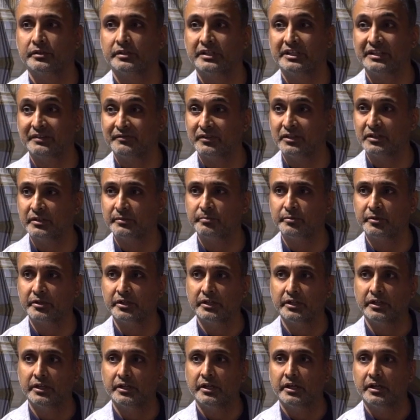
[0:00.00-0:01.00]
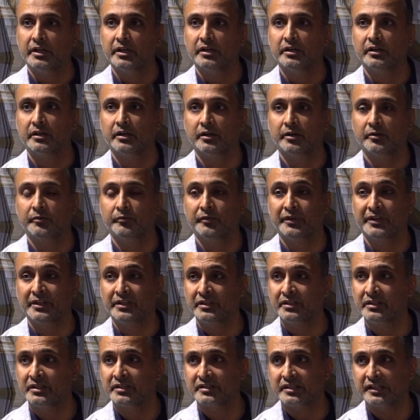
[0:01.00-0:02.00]
developed
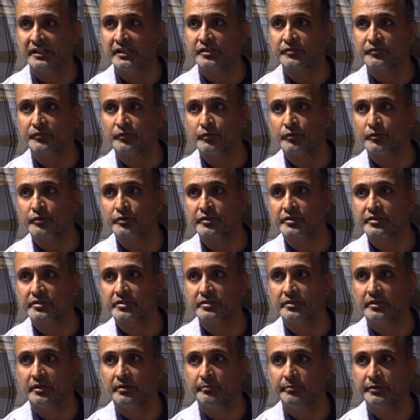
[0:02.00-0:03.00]
within the Salesforce